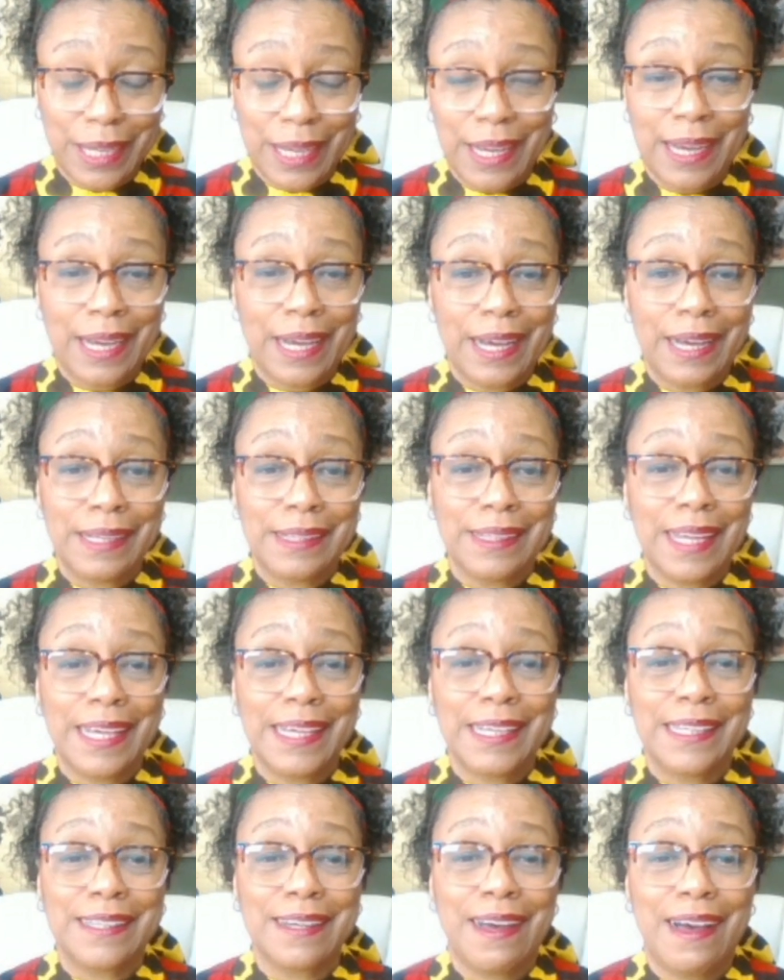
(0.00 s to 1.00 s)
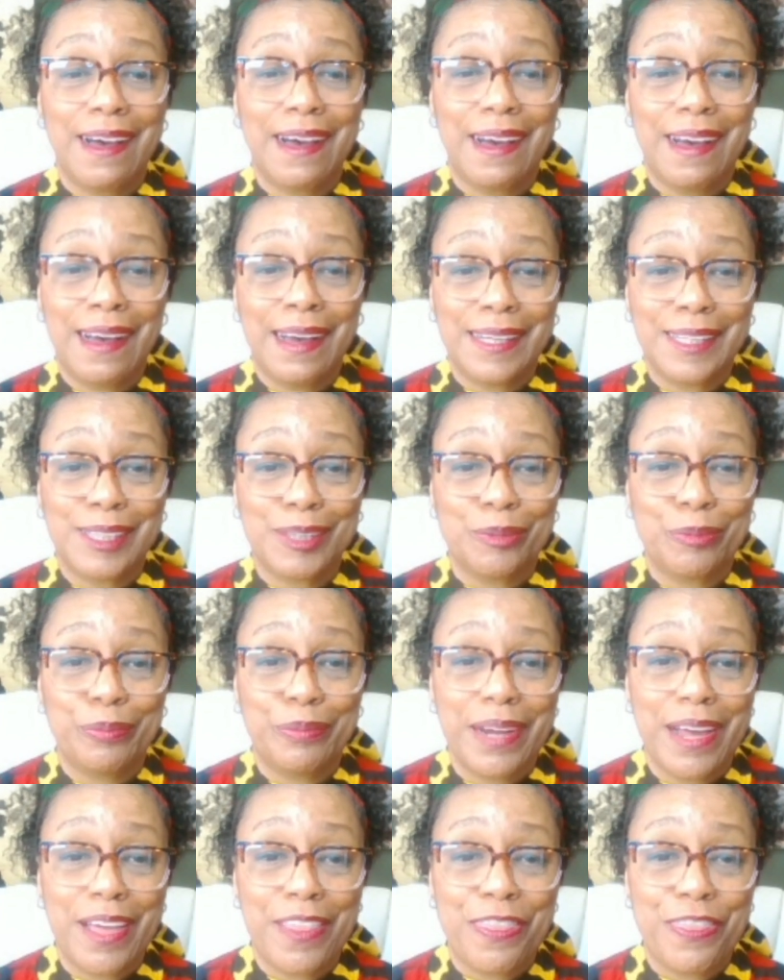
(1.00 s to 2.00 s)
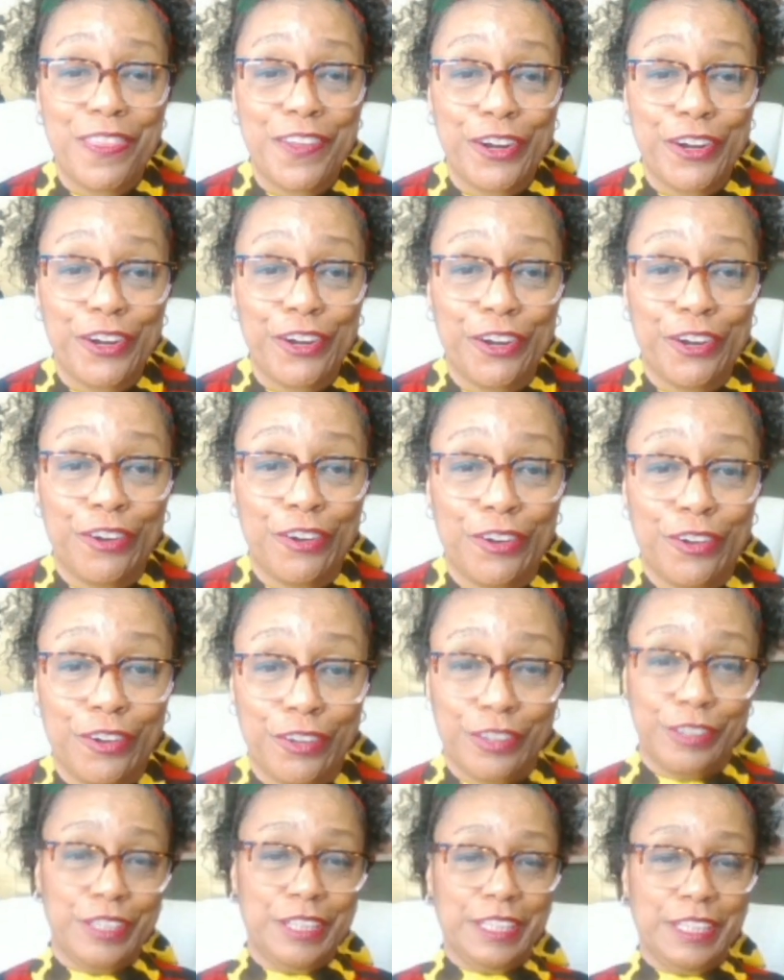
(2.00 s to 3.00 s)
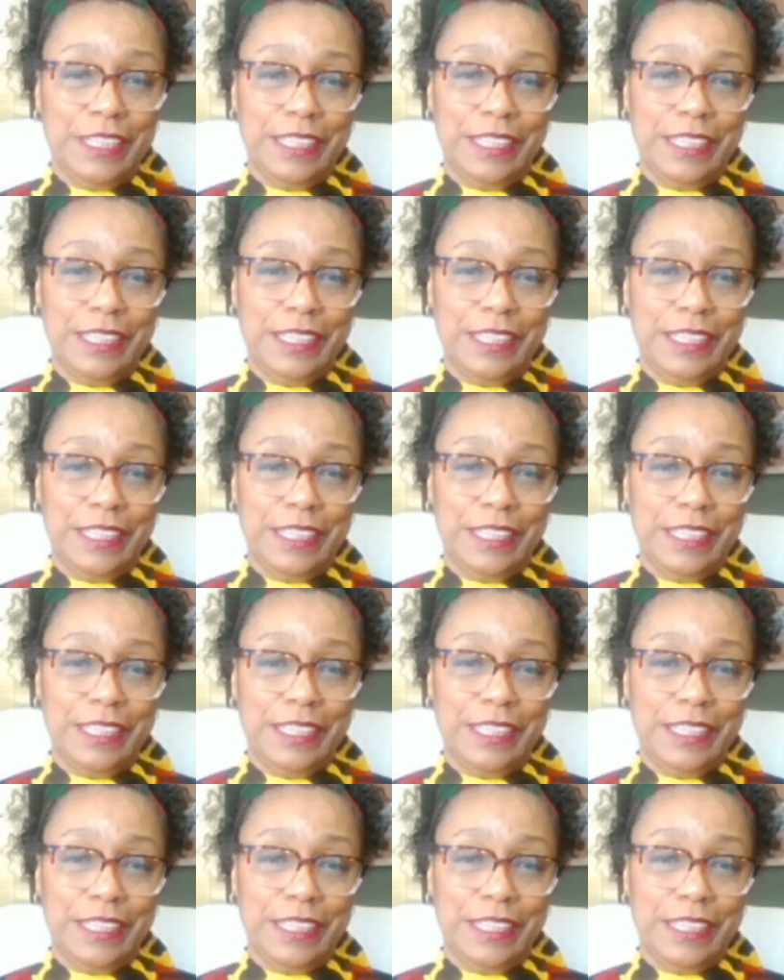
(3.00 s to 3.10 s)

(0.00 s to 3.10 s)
I like hot weather.